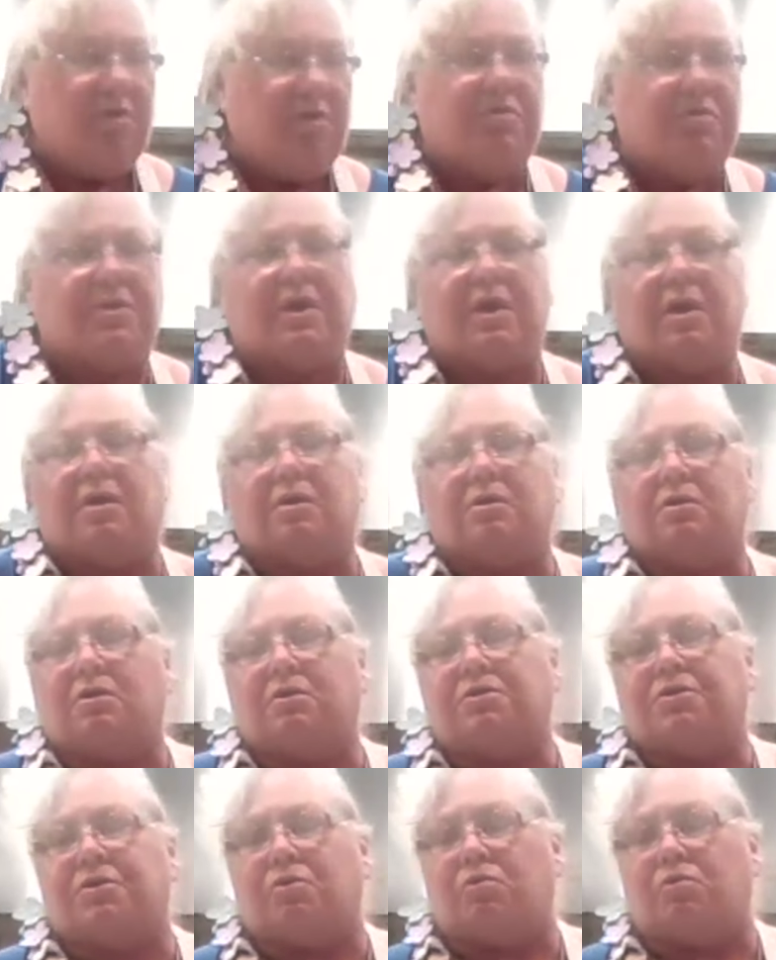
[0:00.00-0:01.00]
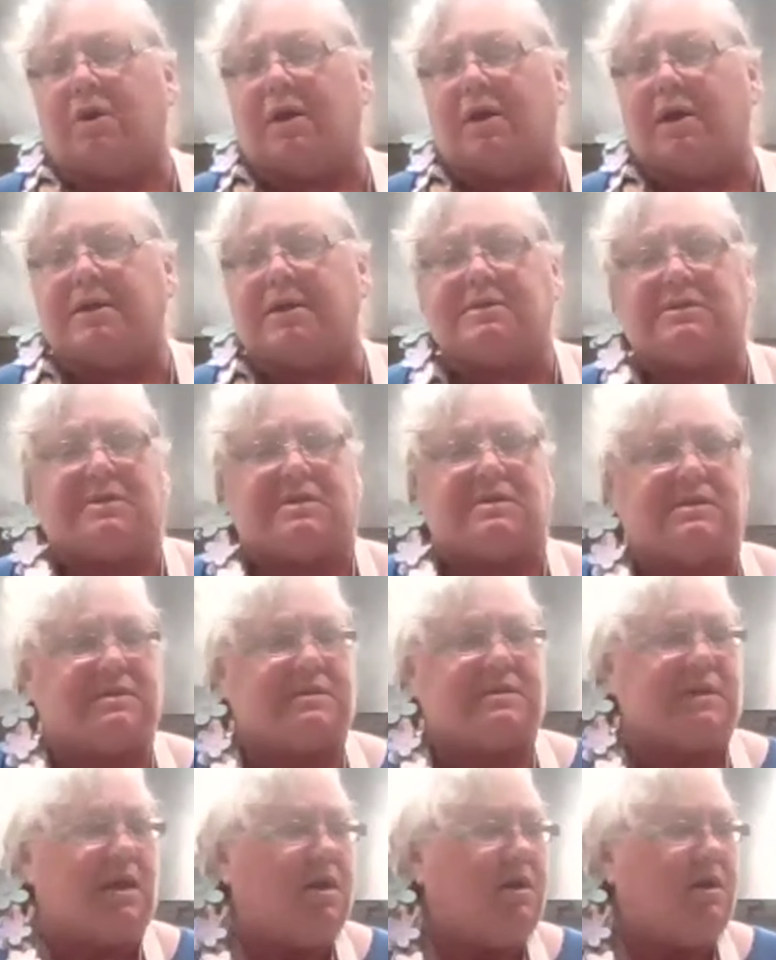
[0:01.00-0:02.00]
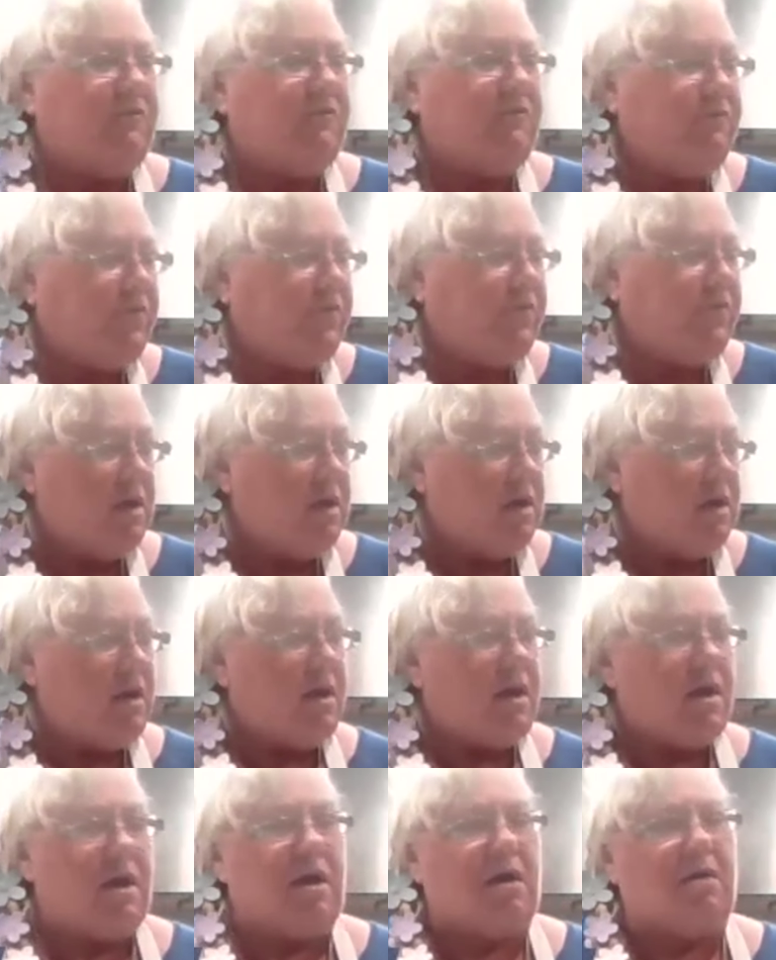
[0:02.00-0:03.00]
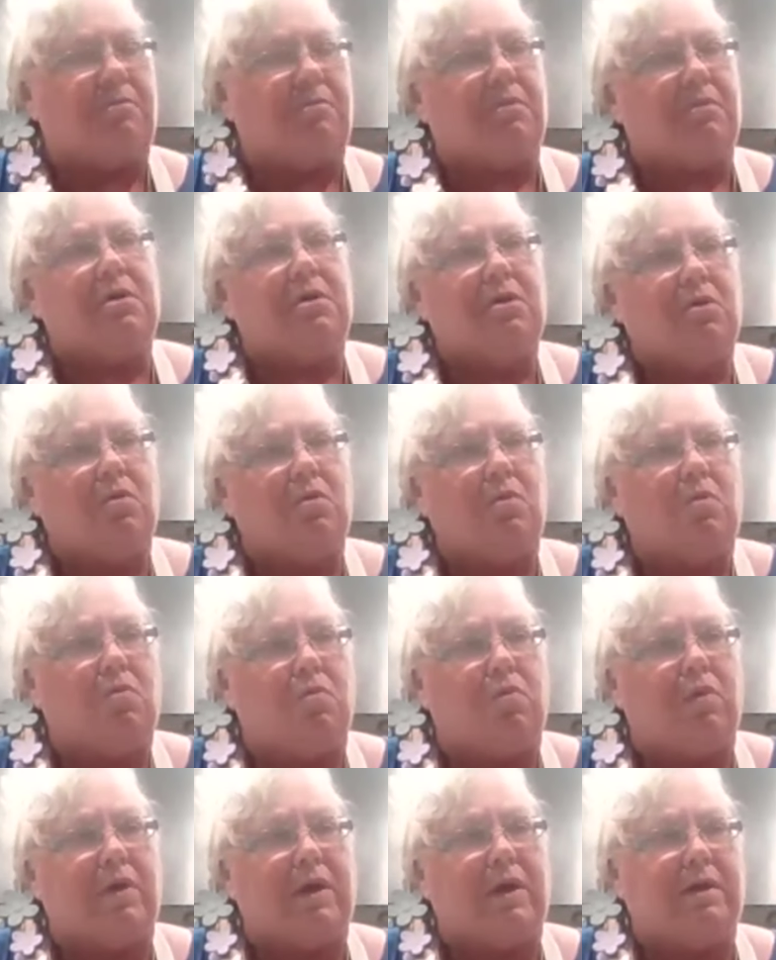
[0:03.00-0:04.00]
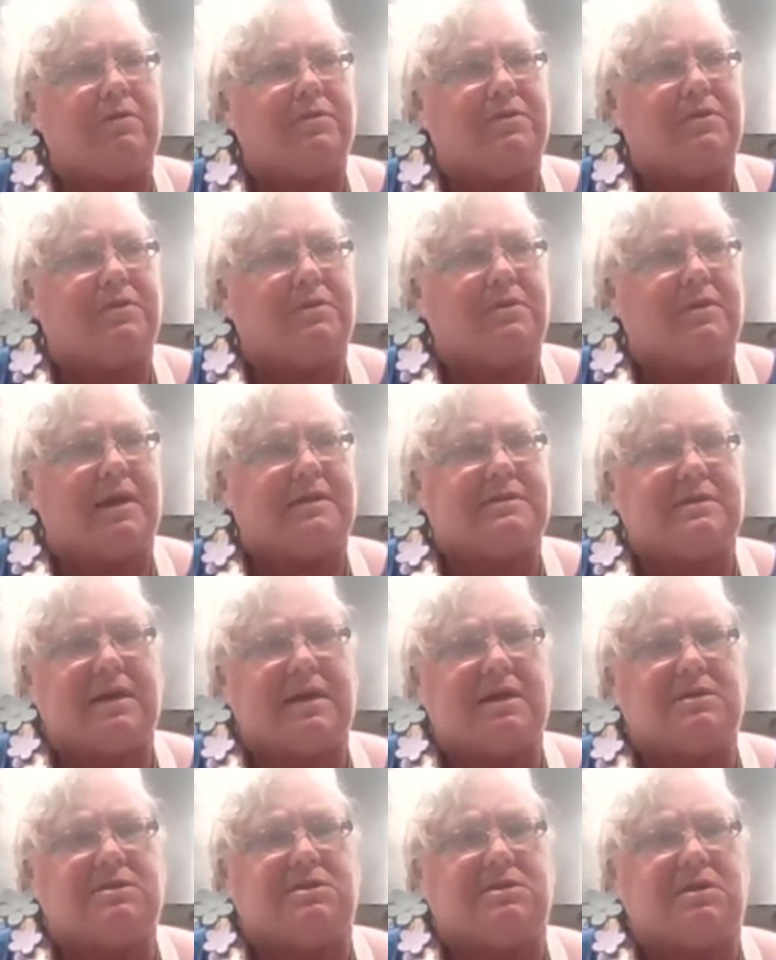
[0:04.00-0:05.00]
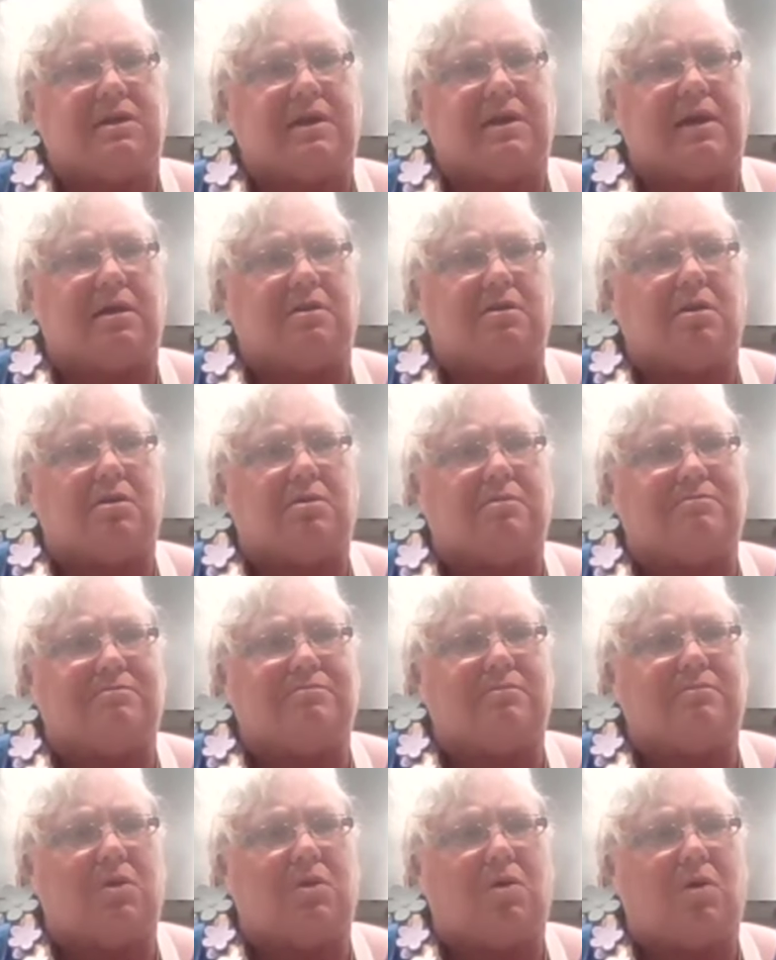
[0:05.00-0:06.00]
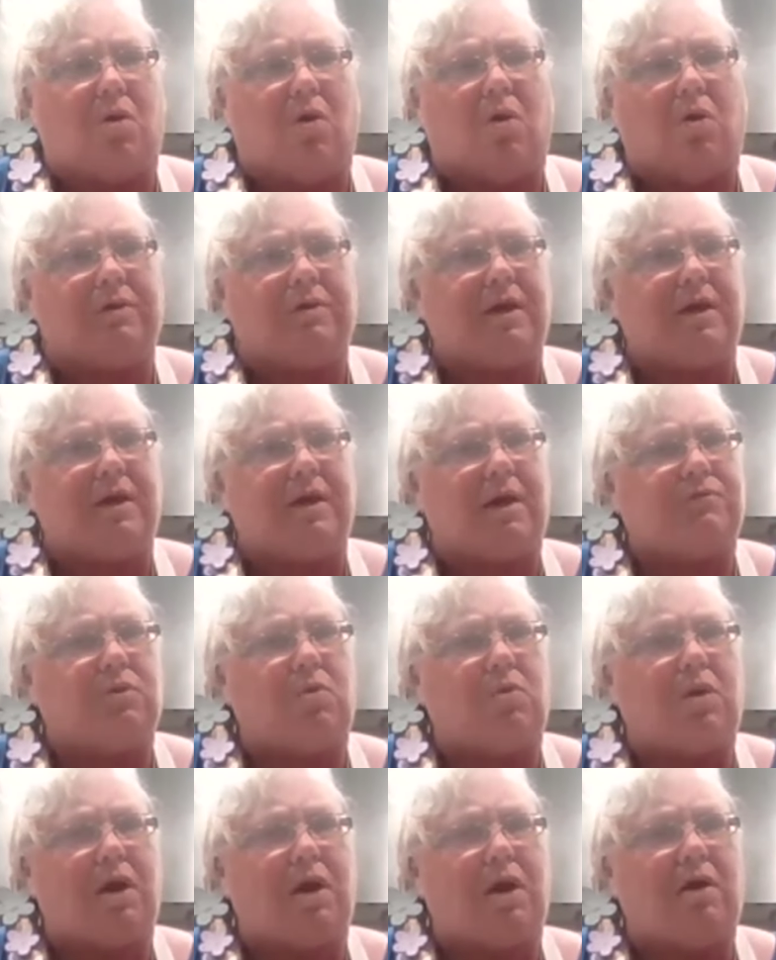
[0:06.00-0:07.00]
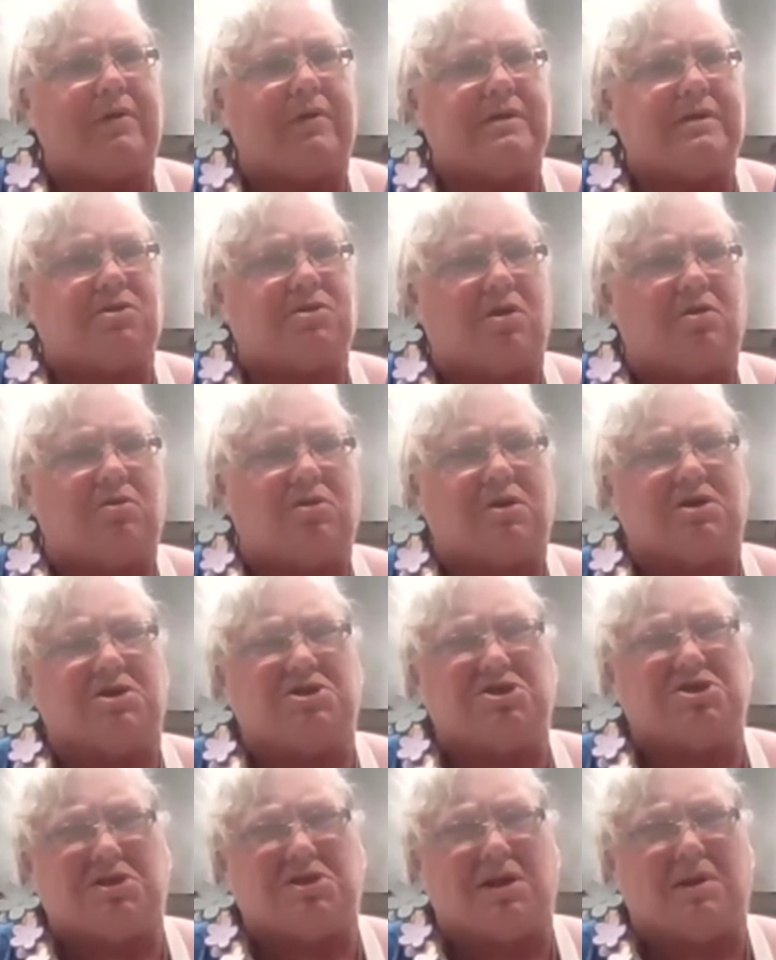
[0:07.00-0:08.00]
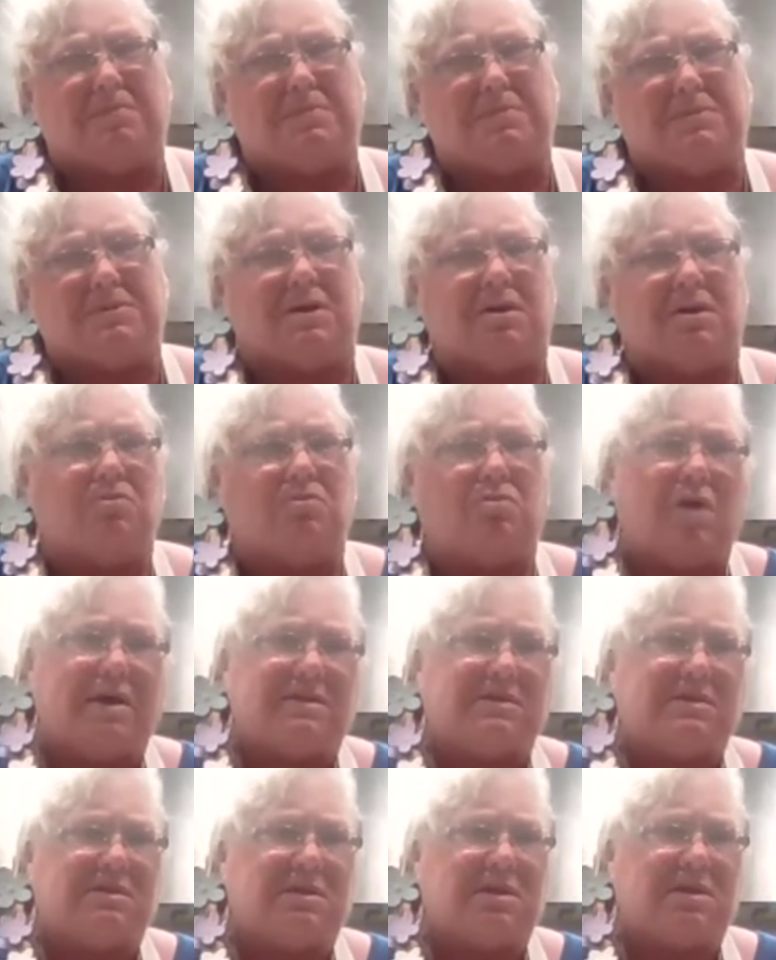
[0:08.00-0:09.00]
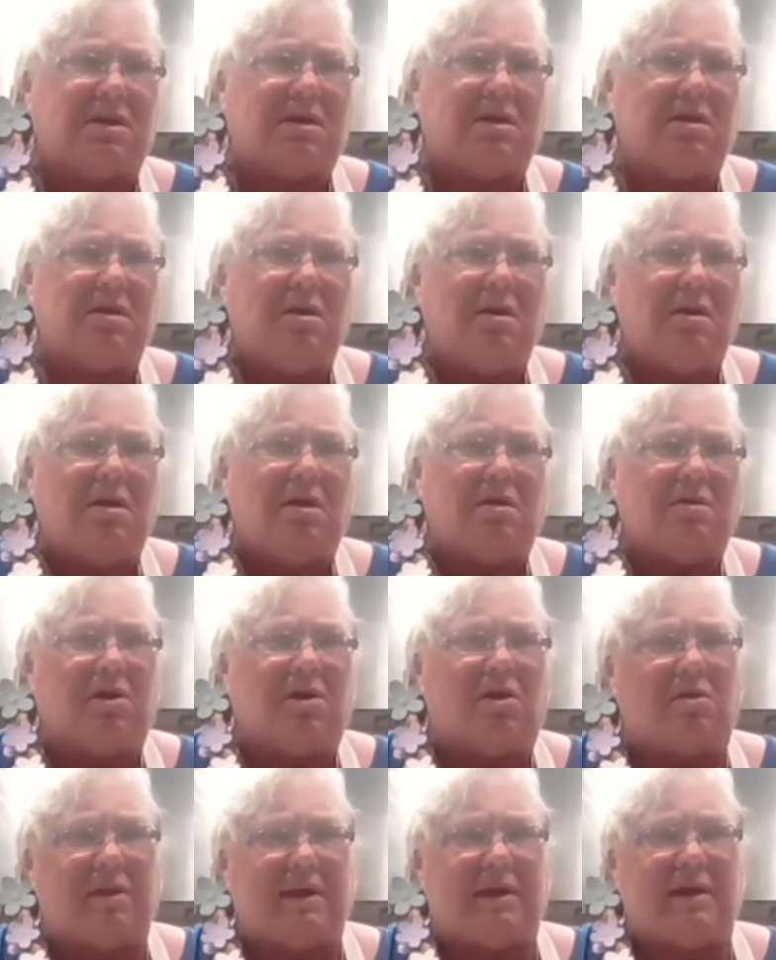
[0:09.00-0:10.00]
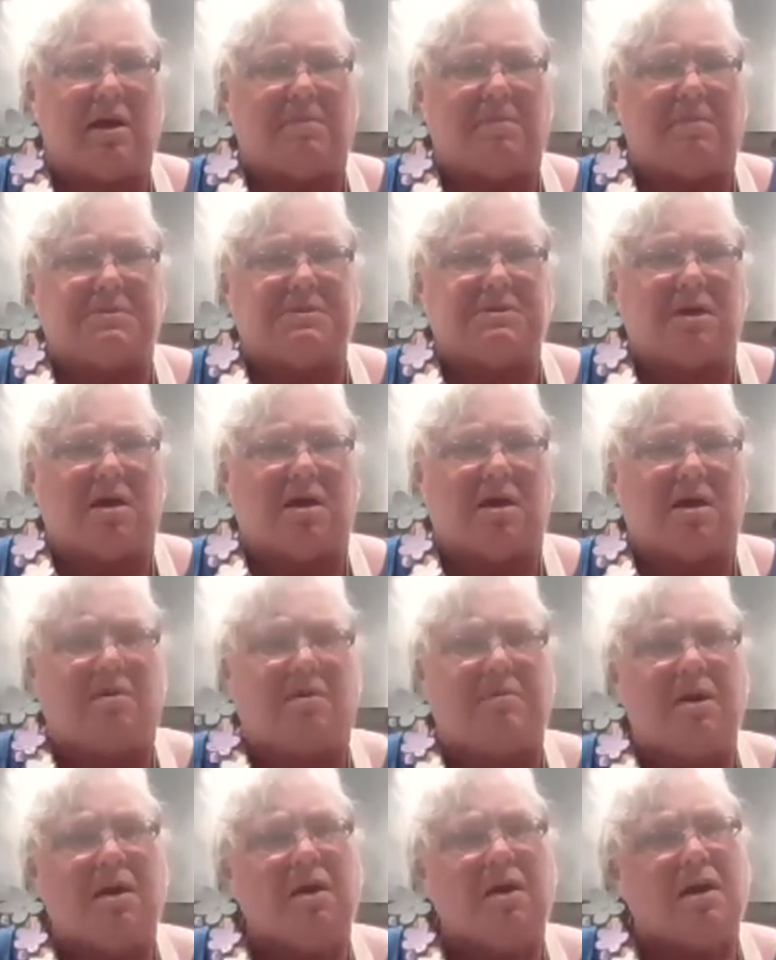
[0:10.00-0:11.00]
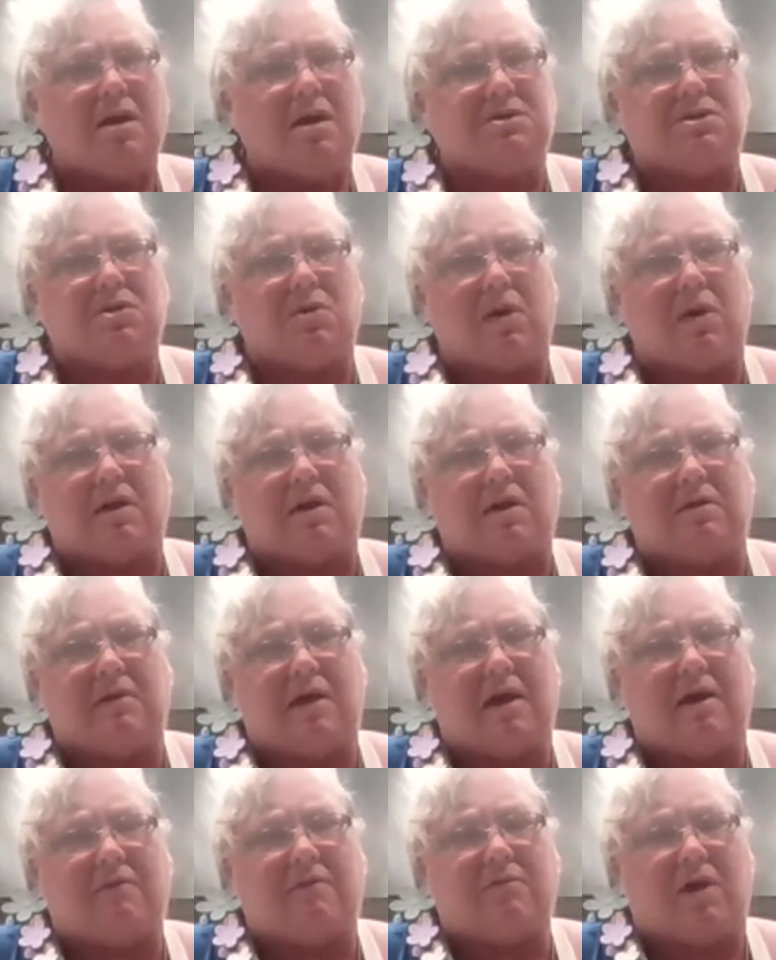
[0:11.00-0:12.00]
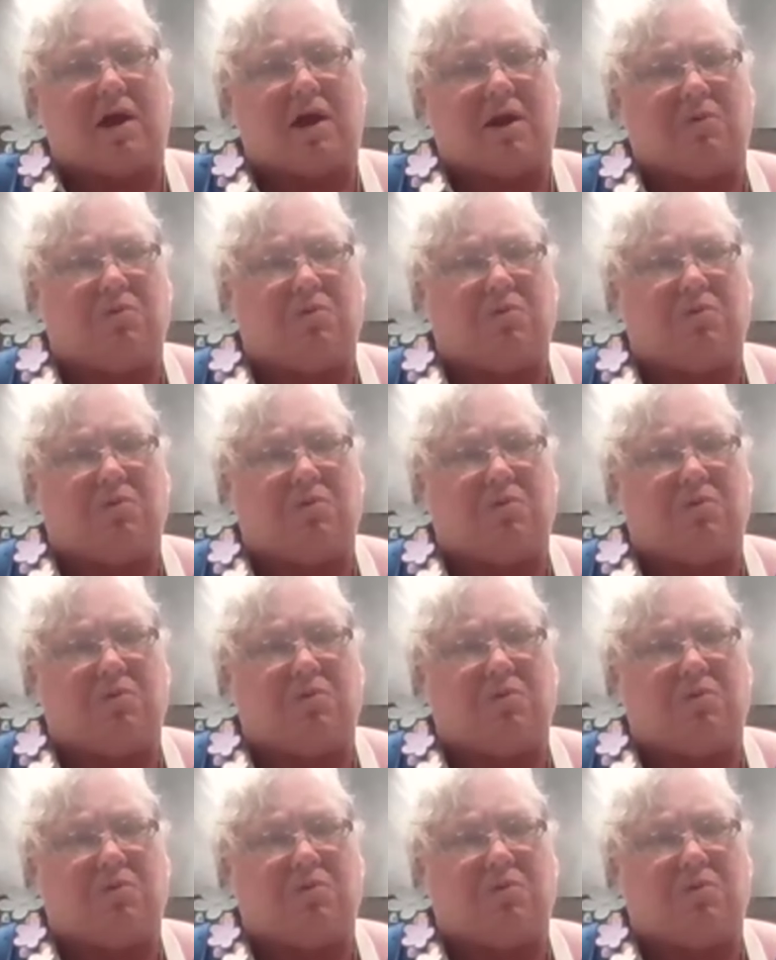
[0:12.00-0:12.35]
Let's see. The rings itself, um, they tend to get old after a while. They start looking chipped and rusty. They'll clean up some.